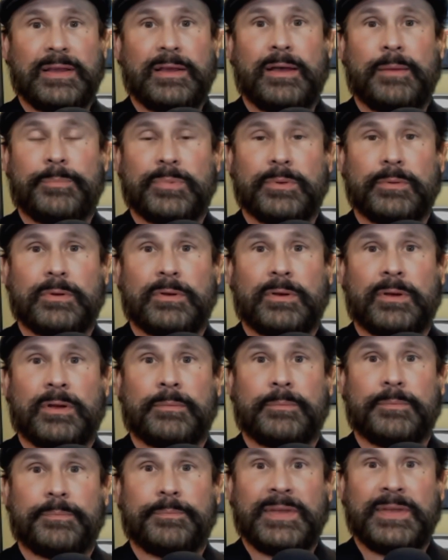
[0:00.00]
up
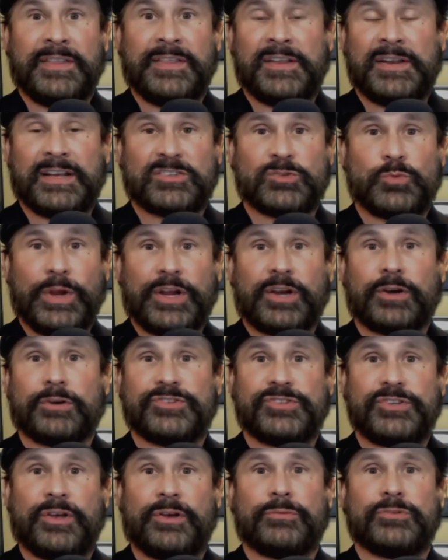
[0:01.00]
in the next week or
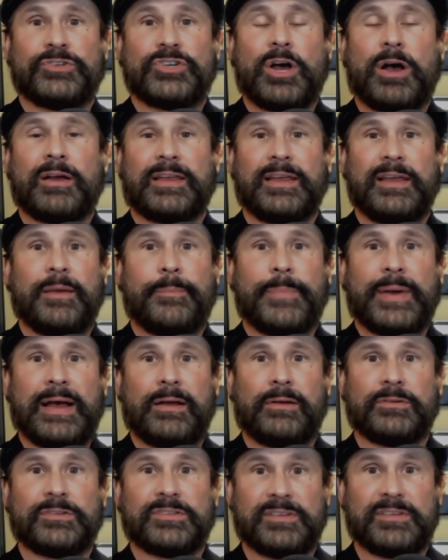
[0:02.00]
so talking
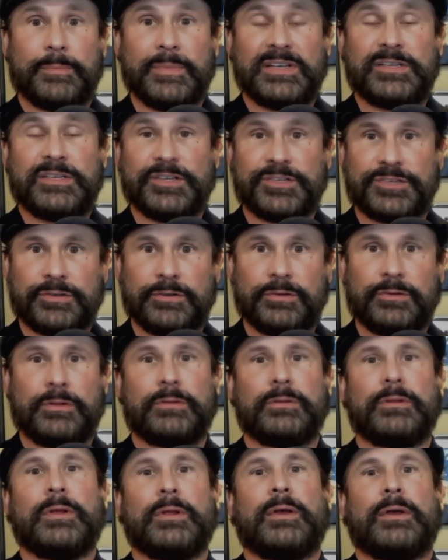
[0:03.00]
about some
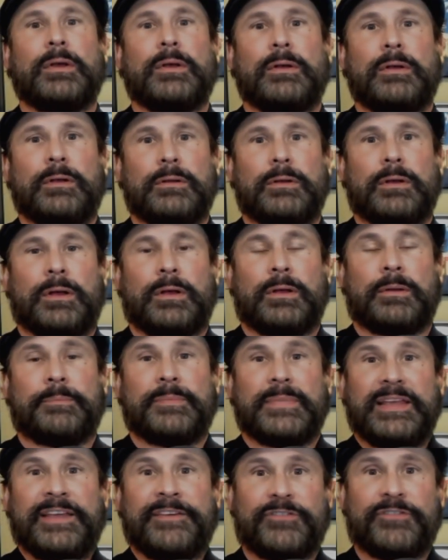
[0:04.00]
additional
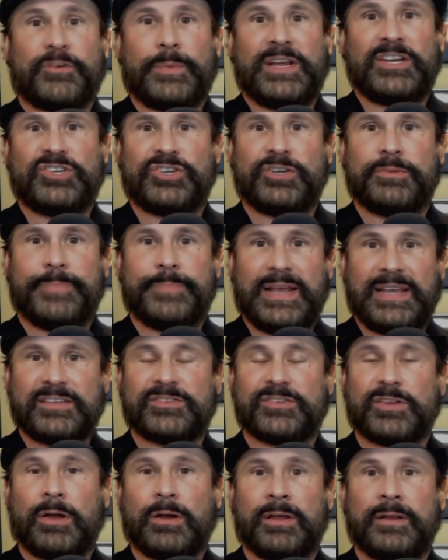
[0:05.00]
information
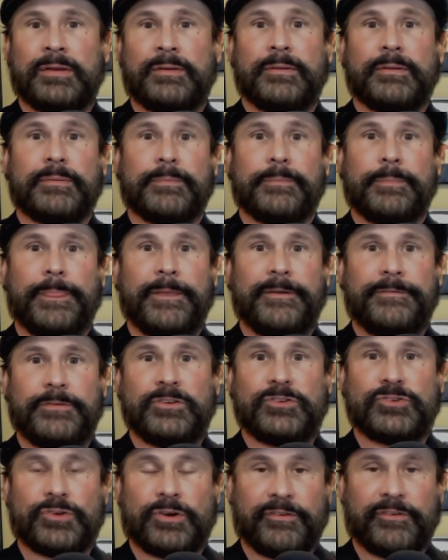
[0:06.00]
based on the
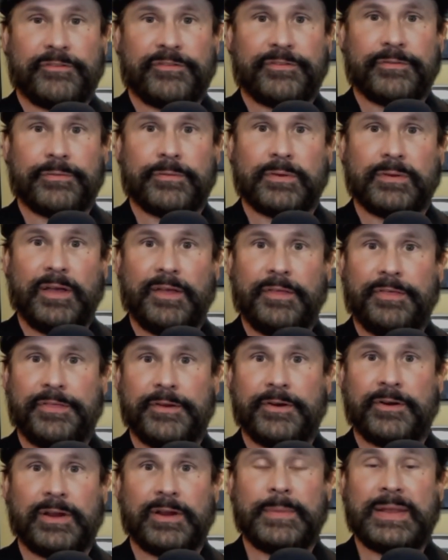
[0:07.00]
future of
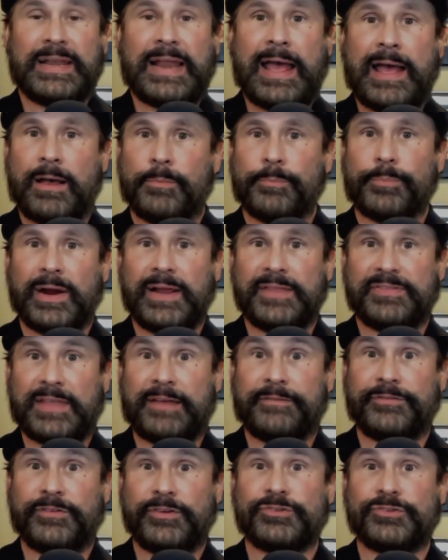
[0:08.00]
Ethereum and how bright
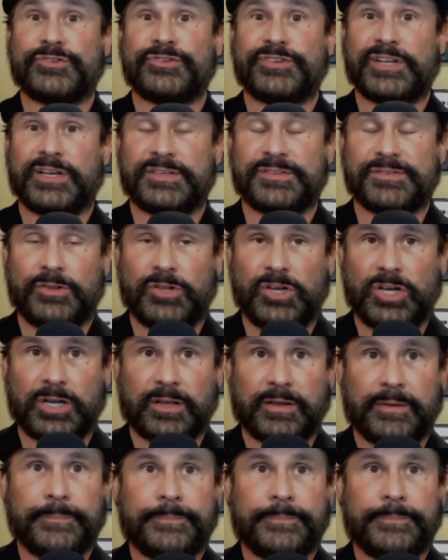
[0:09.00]
that future does look.